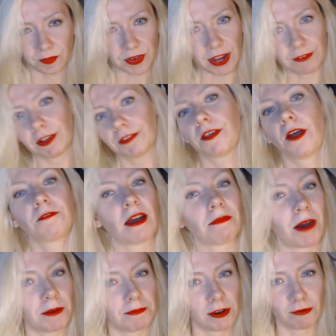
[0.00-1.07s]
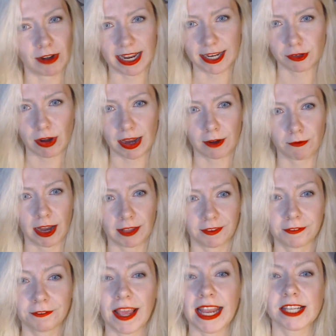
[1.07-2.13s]
even though that might be really triggering, the
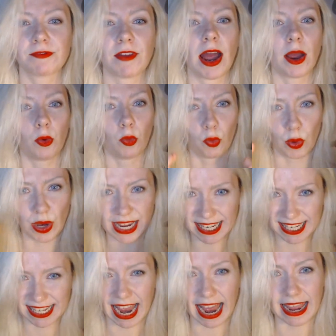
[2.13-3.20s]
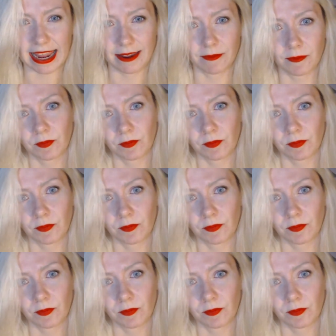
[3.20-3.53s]
things that we say.